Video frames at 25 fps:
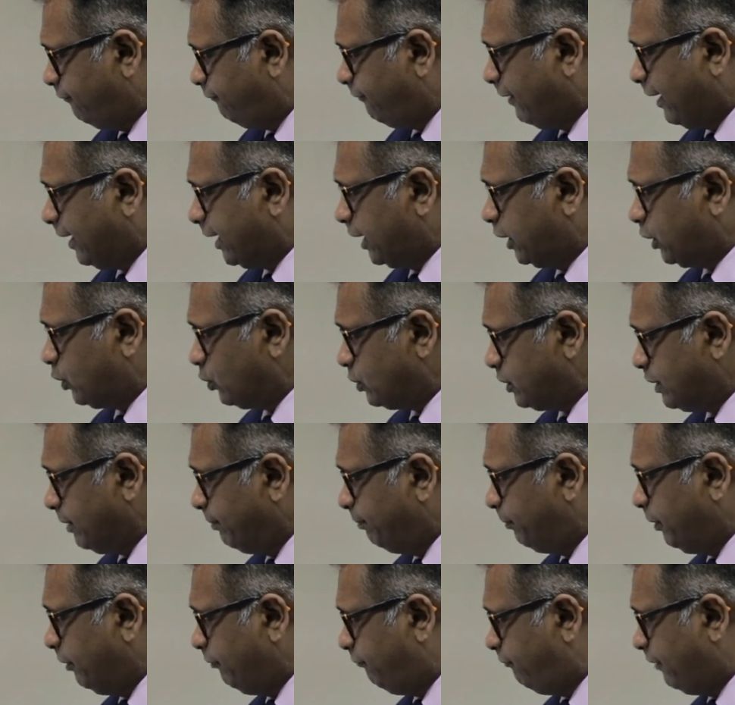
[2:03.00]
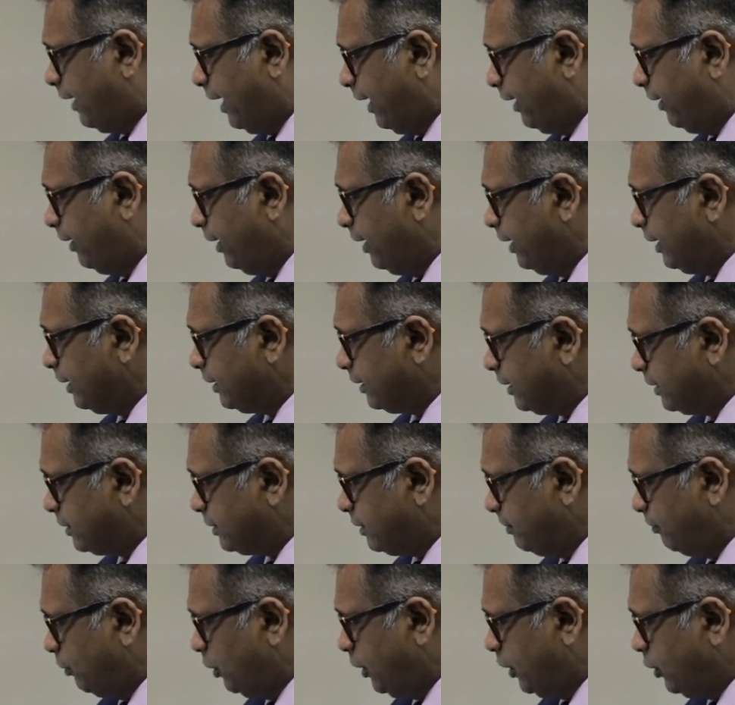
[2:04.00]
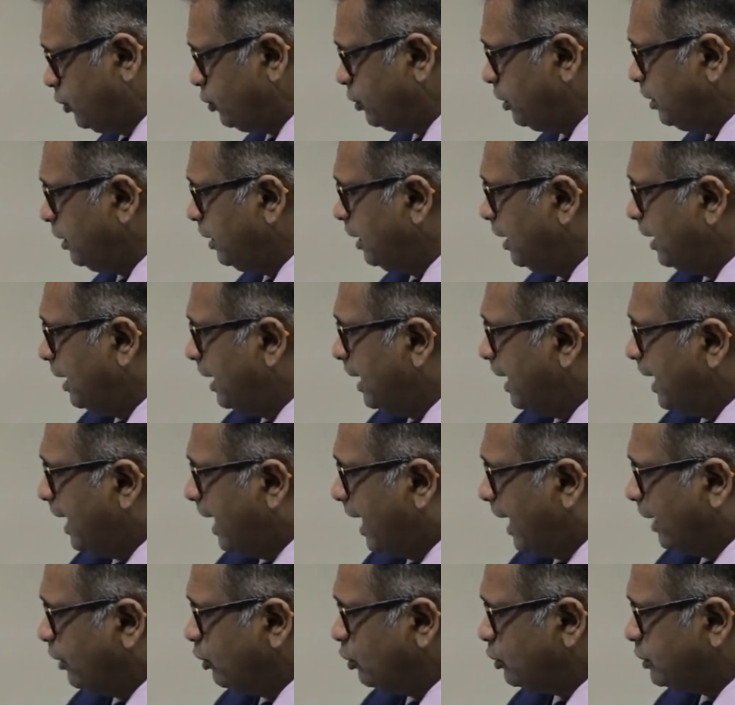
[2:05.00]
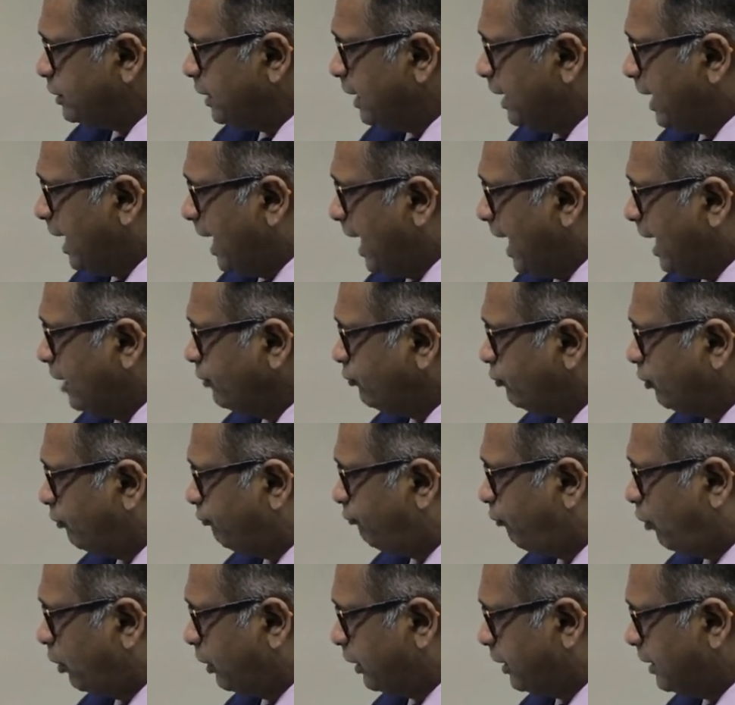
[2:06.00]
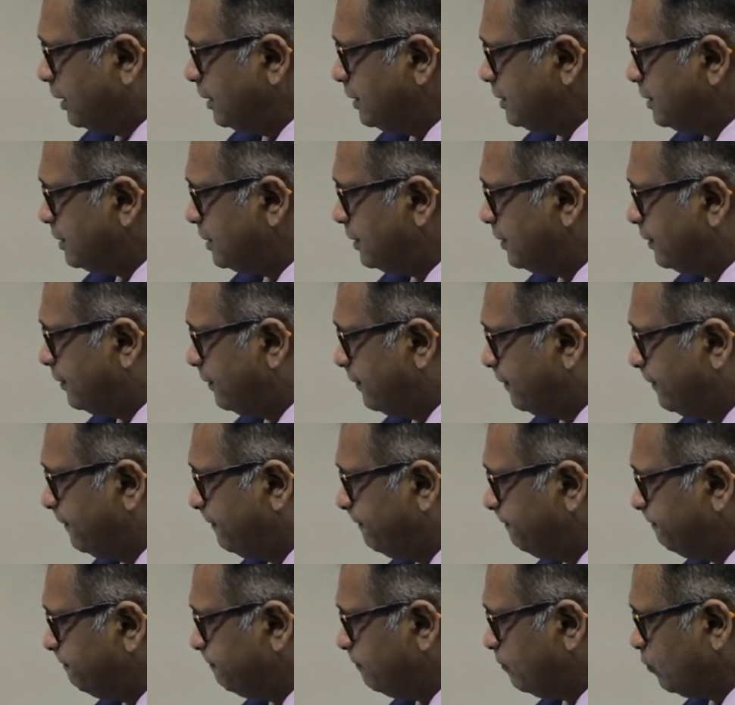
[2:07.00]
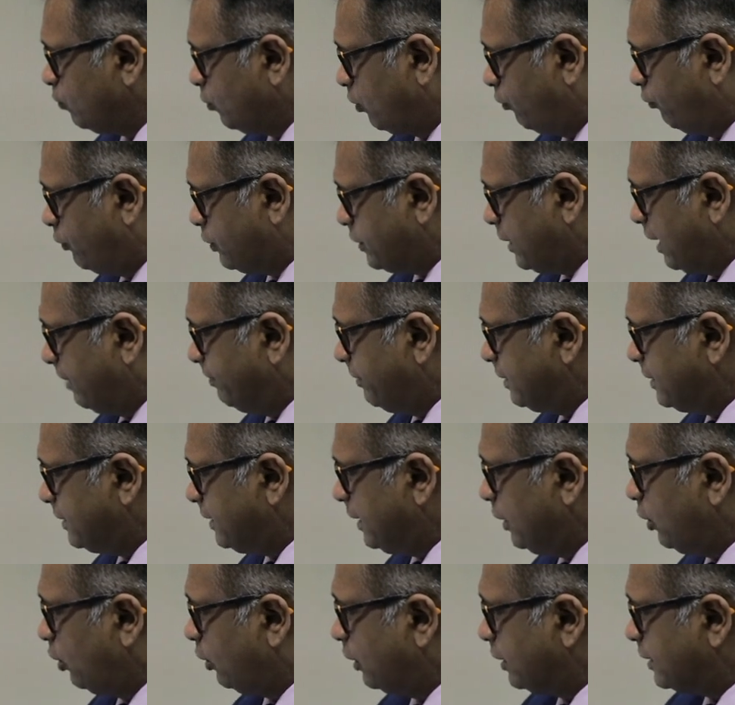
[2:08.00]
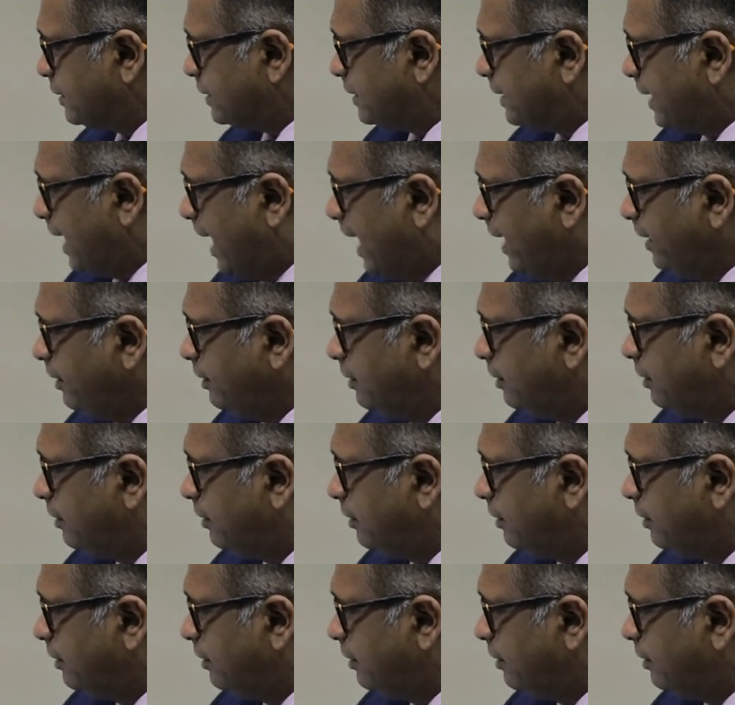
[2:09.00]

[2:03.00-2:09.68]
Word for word: fact, to simplify the stimulation. And you see antral follicles, which can be seen on a scan,